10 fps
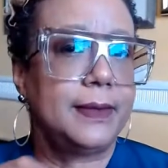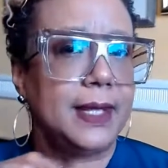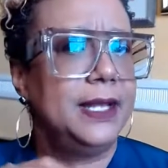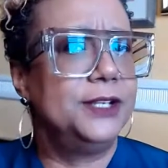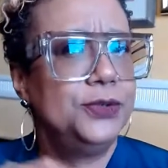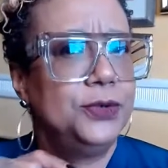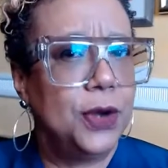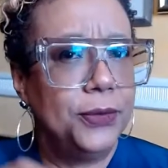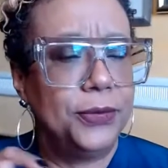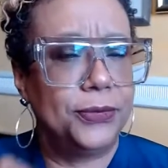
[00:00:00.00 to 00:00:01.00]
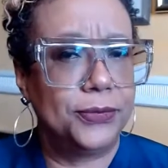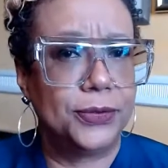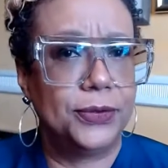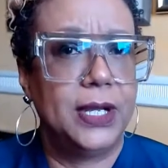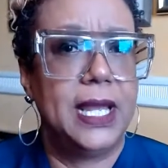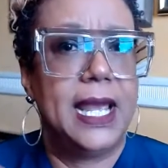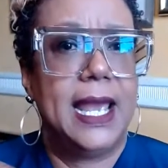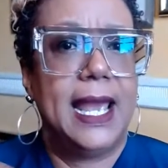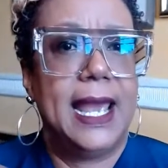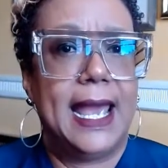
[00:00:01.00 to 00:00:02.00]
And as you go through
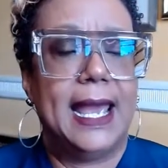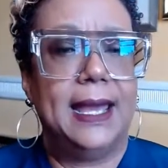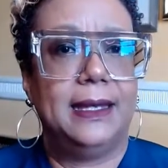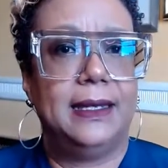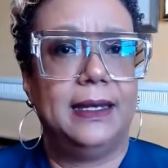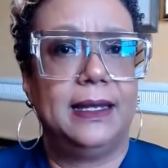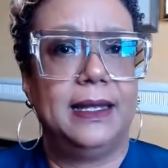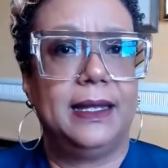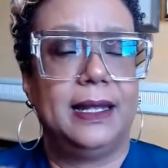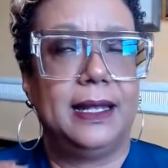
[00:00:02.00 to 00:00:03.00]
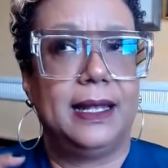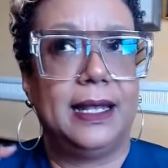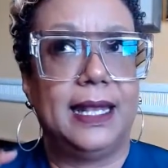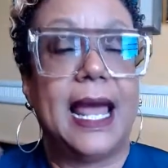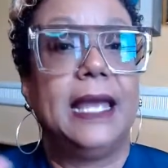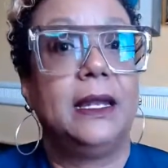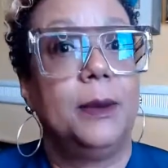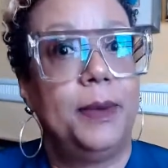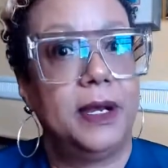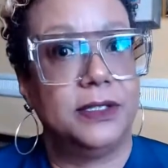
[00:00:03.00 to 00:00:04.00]
and light
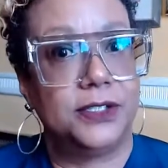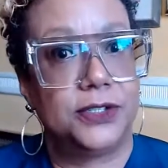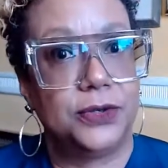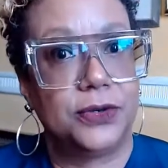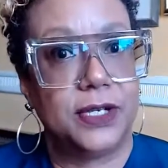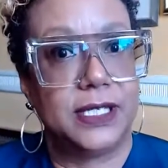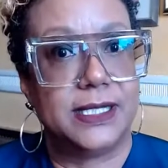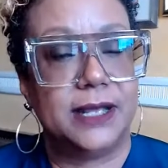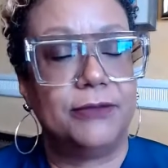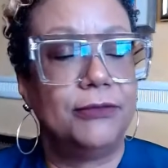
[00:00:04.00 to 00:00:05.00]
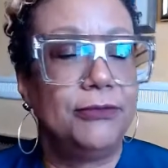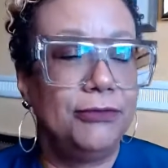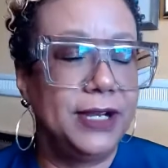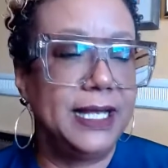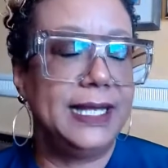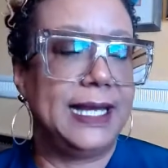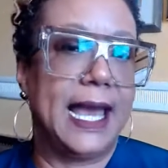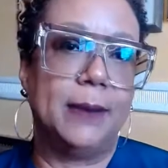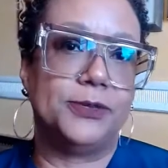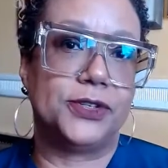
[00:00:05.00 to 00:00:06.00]
upon stories that really
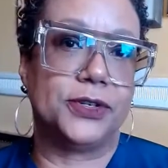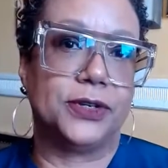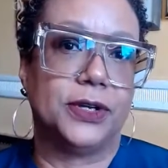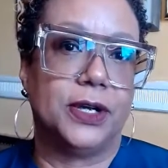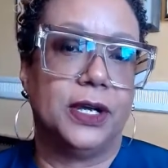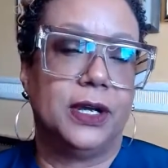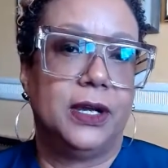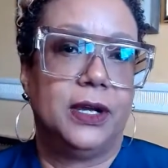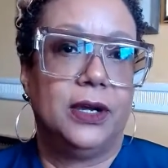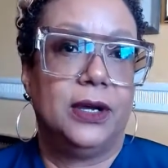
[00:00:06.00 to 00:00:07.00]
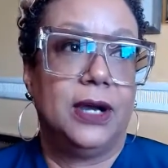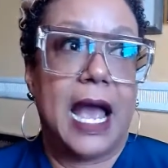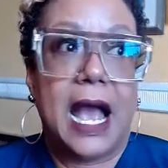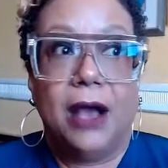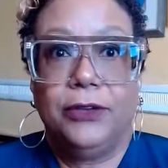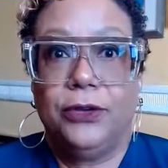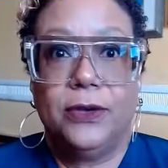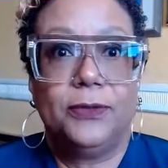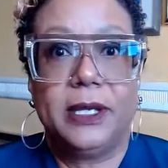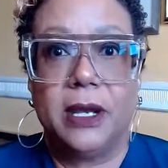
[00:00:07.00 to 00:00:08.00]
capture how you
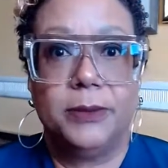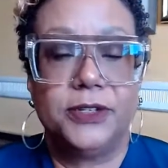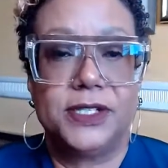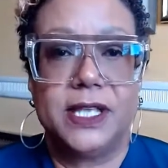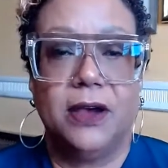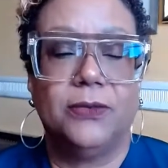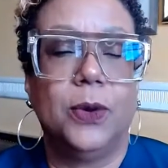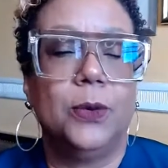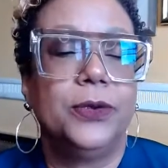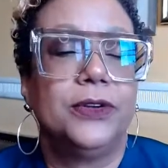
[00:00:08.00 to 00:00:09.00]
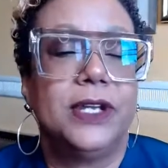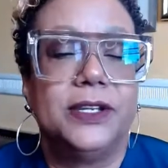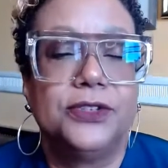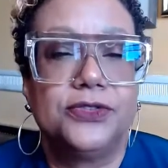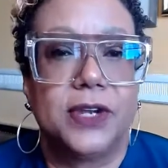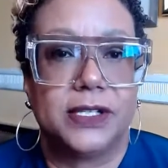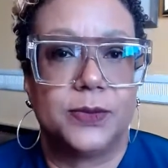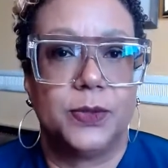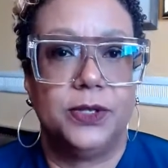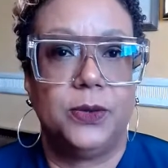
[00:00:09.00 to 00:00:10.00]
have become yourself, what were your interests
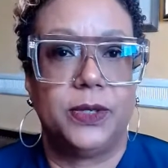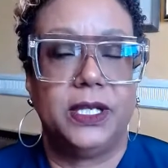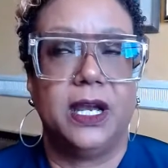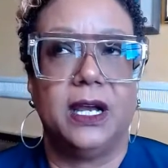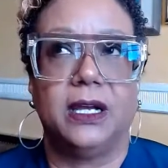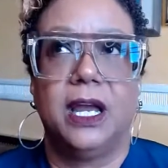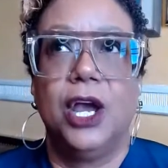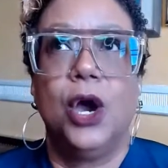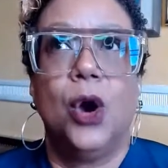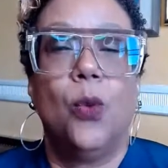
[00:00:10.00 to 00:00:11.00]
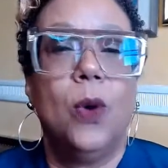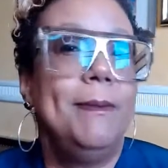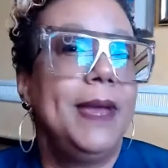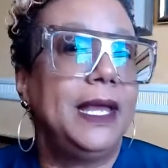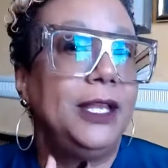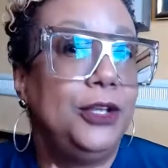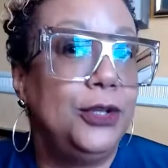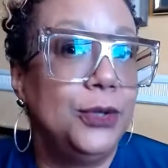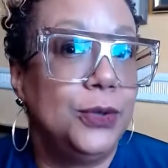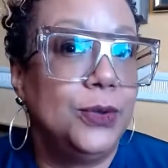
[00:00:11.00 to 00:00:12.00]
when you were young? What made
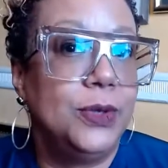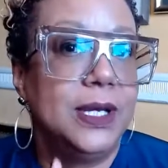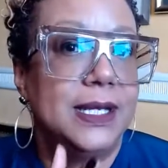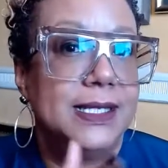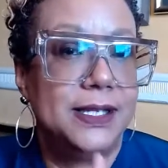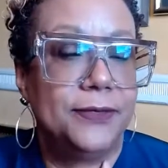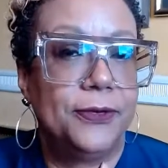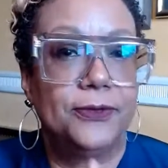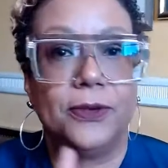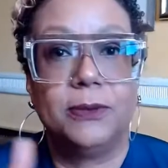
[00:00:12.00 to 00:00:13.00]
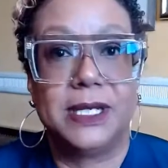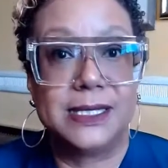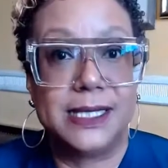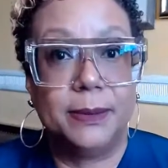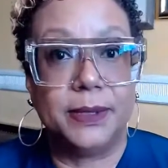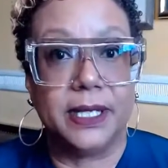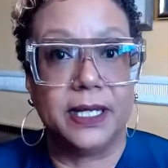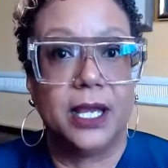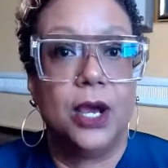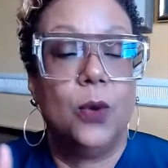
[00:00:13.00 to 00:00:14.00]
you different from a sibling?
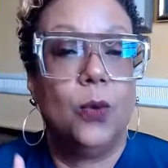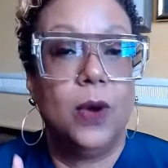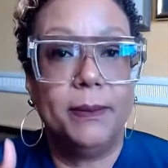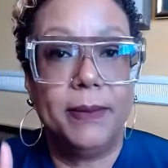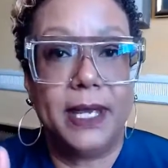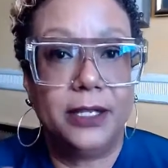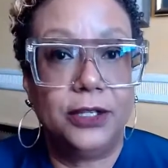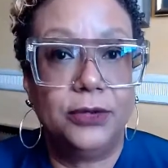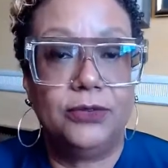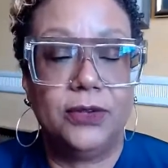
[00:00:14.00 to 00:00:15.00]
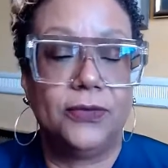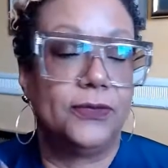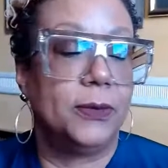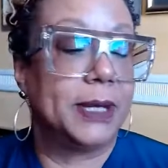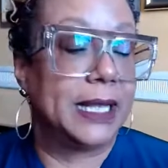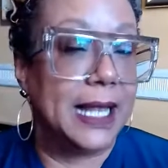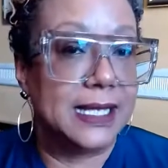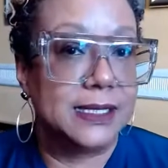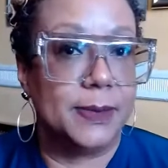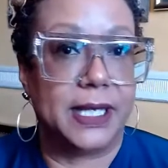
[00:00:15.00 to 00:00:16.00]
What made you different from a
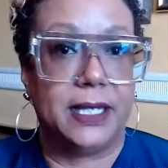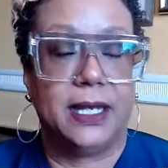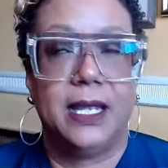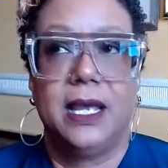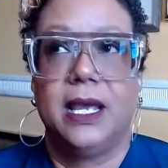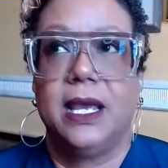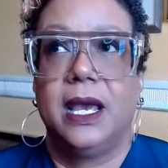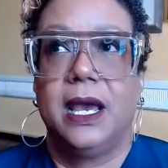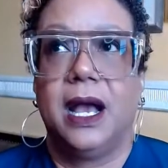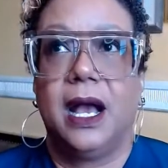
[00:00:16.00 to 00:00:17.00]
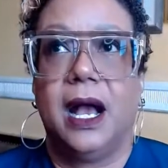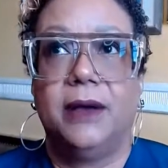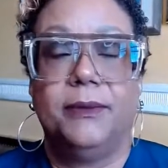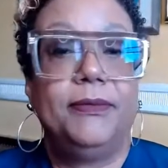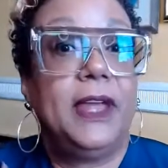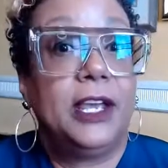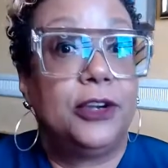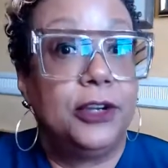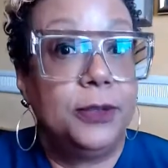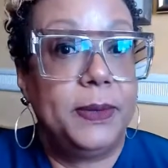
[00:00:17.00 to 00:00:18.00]
classmate? It
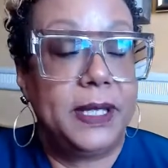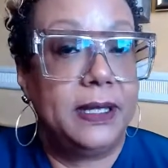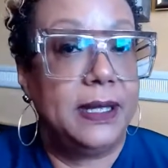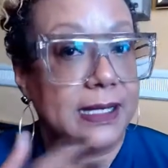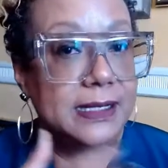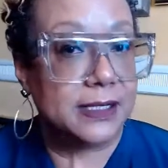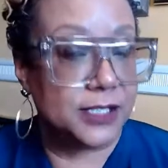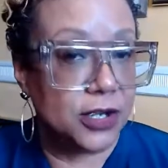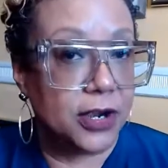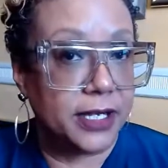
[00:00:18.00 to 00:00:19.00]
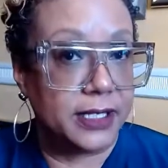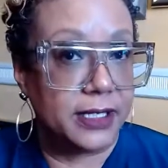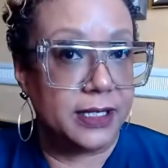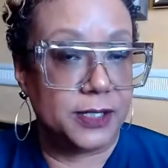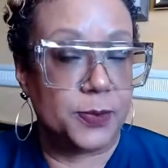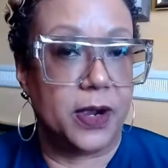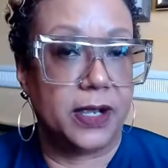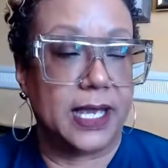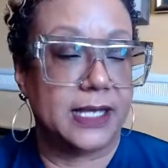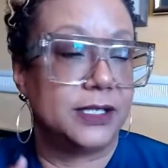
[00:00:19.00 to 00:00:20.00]
could be, as I started this
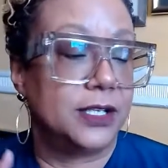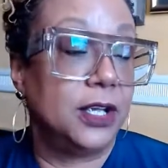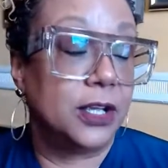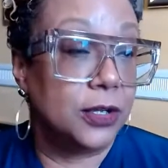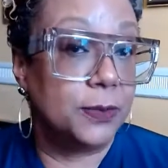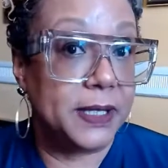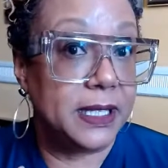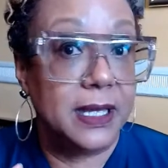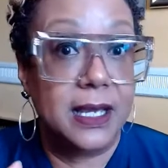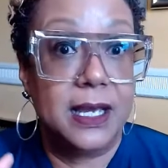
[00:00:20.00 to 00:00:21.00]
broadcast, it could be